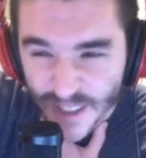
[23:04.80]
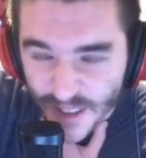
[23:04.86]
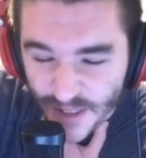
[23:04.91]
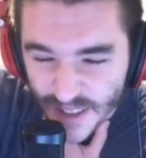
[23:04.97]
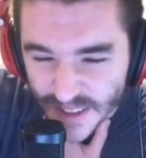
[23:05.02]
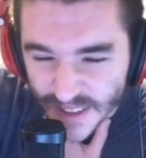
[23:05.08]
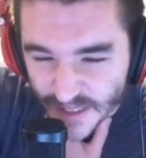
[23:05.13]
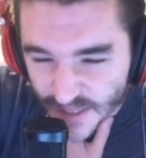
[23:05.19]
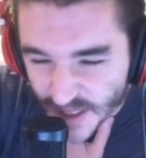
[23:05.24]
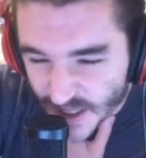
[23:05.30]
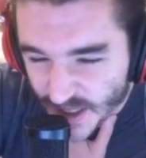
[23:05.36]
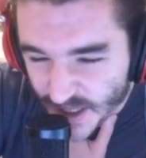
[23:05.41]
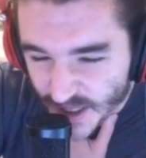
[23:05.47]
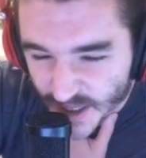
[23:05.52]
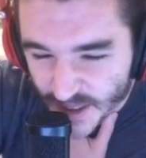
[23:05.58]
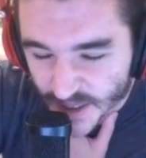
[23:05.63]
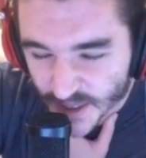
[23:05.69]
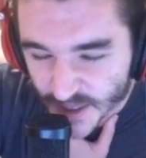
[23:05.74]
wanted
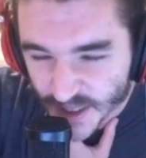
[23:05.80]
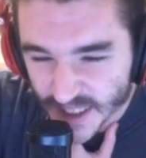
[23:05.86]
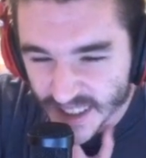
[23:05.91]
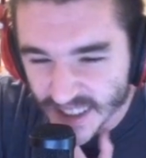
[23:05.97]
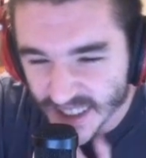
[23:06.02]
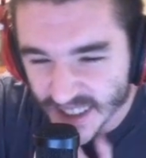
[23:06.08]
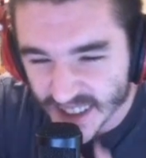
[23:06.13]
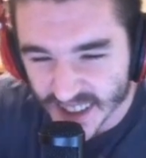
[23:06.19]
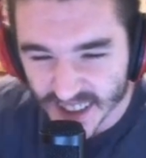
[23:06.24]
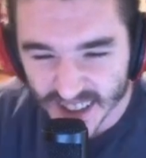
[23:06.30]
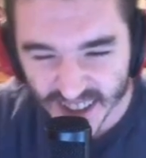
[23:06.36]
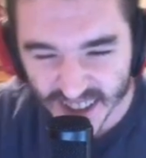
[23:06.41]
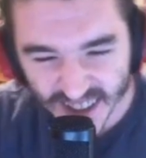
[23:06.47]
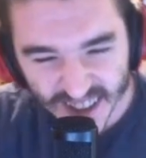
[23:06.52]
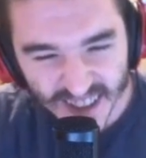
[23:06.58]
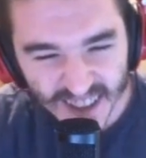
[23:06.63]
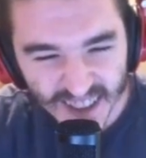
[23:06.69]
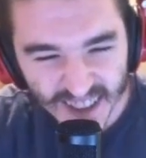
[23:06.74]
Vargoth to work.
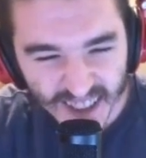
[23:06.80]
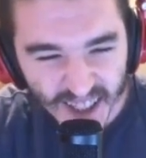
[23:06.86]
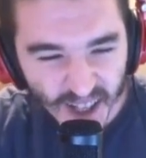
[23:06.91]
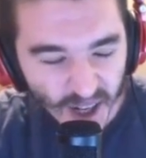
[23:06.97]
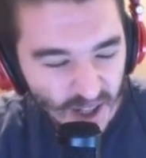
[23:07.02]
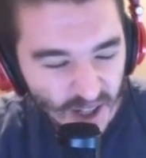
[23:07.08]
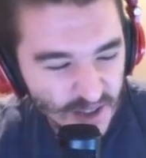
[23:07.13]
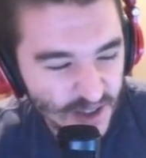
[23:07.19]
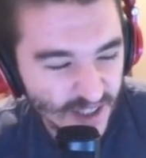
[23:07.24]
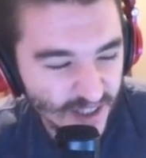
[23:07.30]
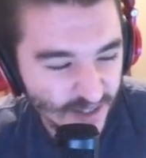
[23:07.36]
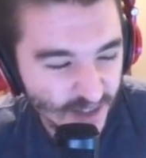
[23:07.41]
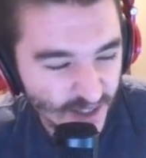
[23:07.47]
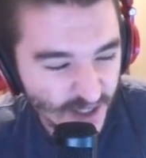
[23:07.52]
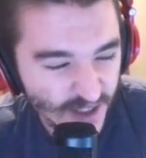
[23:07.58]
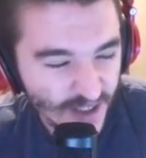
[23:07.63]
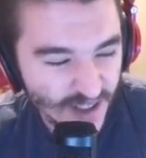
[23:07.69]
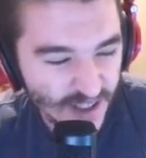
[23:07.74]
I tried
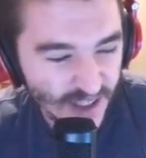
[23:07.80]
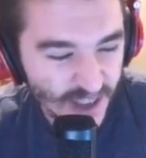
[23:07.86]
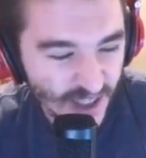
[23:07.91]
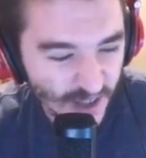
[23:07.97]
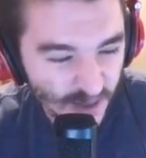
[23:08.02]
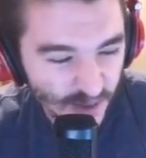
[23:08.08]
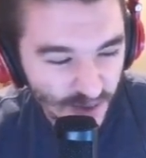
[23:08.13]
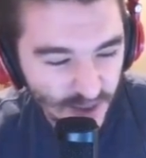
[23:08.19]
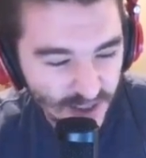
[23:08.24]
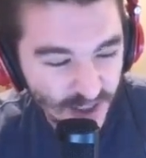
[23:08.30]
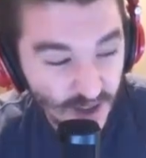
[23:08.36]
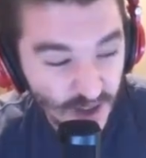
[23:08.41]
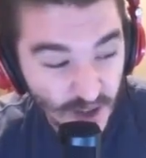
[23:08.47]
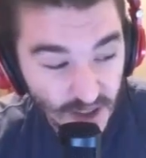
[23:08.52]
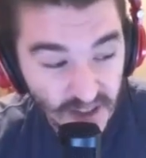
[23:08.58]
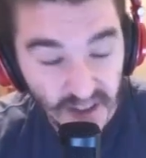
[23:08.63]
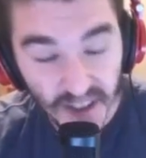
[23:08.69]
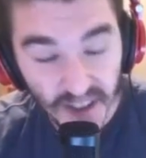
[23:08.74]
Vargoth in every way you
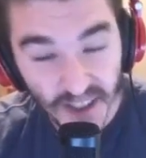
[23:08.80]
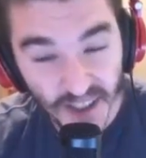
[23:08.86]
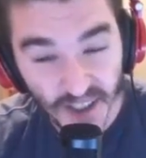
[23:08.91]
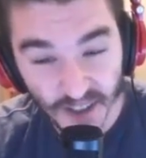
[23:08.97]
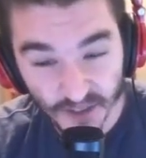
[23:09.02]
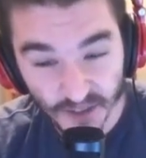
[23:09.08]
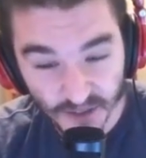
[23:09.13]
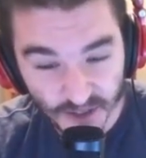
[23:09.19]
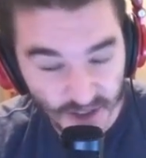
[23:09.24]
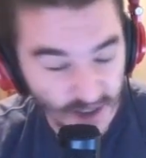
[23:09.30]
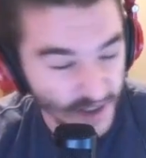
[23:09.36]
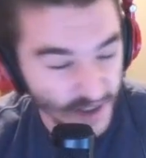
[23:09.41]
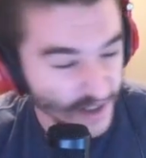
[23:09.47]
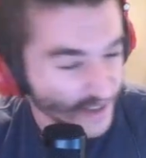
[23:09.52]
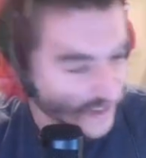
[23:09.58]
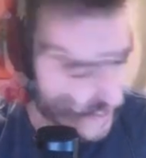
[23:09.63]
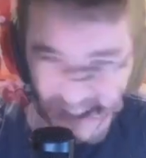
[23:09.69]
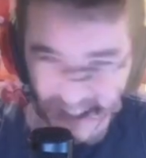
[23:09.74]
can think of, sir.
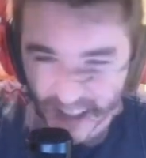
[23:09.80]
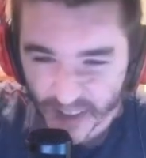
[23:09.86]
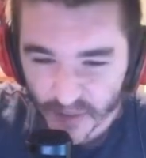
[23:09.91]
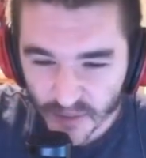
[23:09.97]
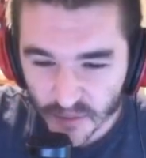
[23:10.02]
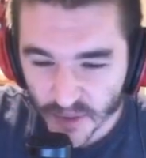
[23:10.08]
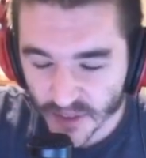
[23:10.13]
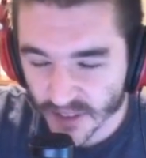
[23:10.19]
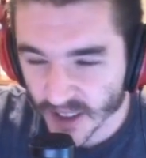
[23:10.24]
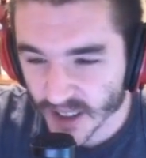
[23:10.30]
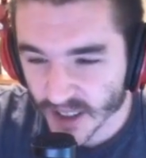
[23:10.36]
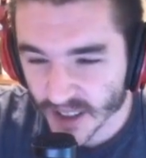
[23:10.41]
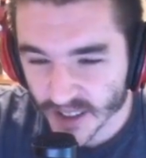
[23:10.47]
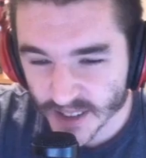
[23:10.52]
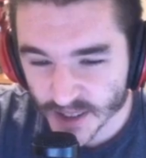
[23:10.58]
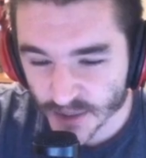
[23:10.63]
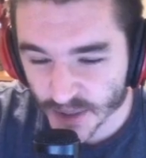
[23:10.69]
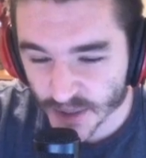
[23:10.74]
But Vargoth
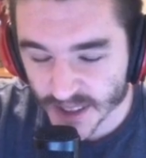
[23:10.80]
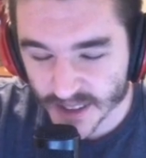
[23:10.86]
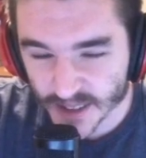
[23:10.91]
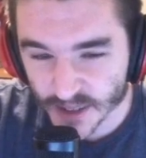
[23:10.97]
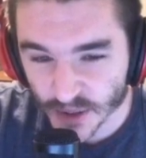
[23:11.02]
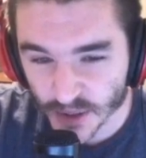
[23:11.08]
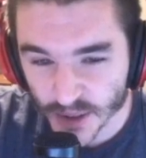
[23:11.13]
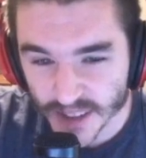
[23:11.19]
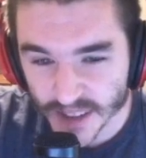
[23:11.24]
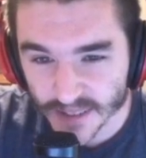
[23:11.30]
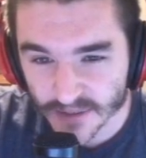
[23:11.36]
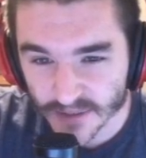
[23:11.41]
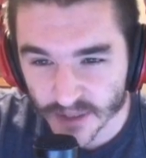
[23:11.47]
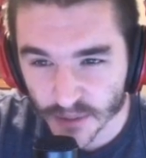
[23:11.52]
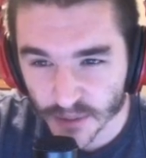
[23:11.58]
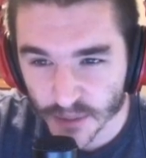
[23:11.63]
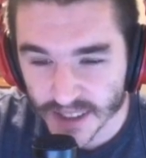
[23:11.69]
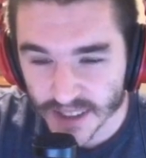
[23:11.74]
just wasn't doing it for
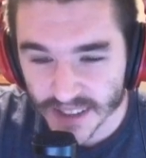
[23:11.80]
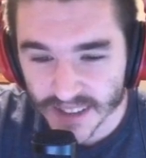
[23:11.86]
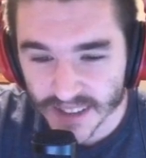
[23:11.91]
me.